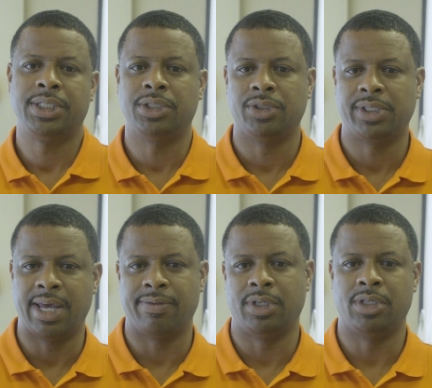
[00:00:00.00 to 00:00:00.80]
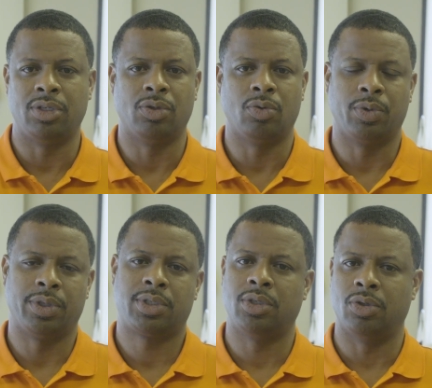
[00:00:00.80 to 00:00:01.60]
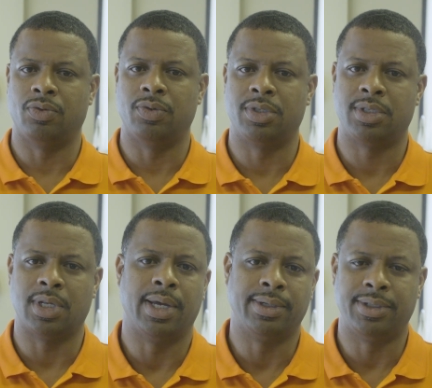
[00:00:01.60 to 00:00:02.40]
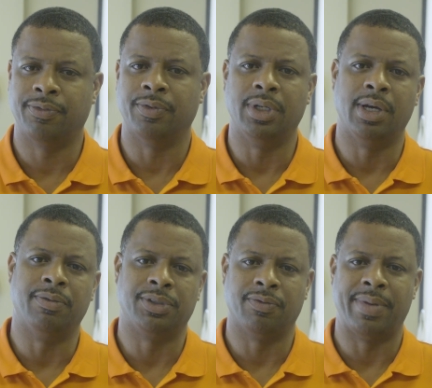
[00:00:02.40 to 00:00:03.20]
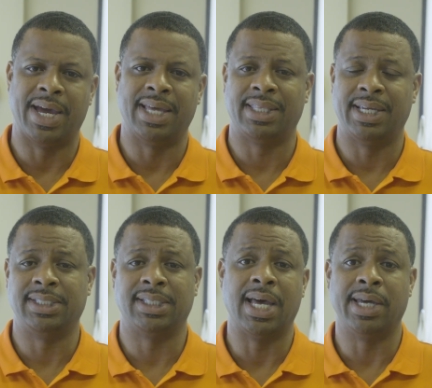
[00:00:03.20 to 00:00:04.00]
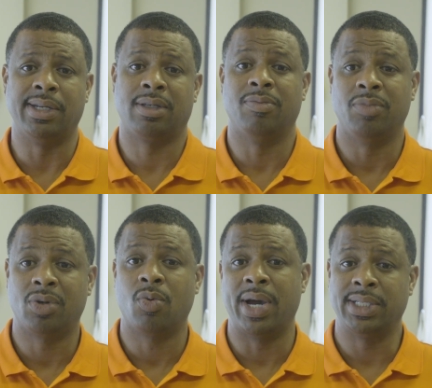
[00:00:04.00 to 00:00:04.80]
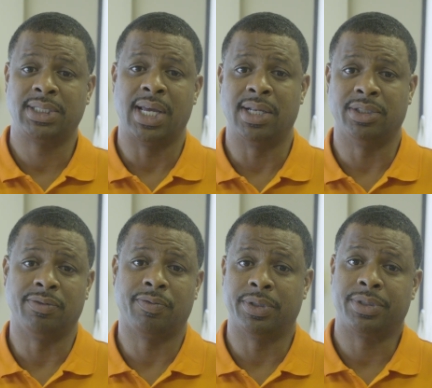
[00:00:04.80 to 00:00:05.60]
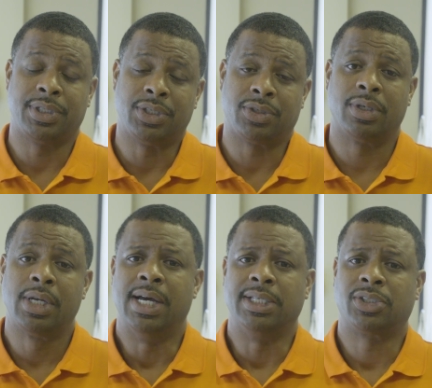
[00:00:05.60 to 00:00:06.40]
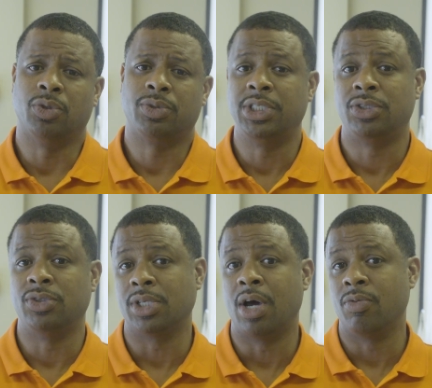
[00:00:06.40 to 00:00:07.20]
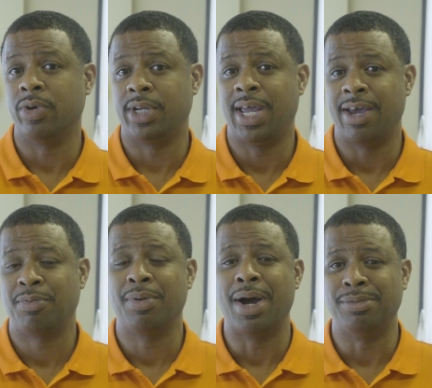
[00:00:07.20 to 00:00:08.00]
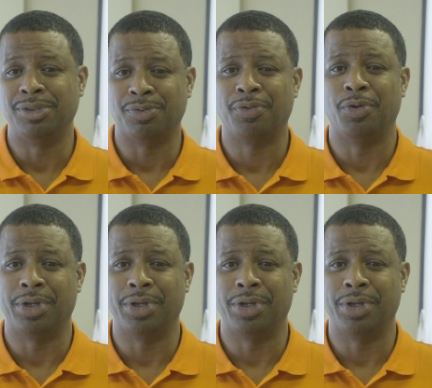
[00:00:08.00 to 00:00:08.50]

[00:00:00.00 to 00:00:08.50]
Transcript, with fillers: Teachers having to deal with children's uh, different levels of math anxiety can be quite challenging for the teacher. Uh, so teachers already have problems before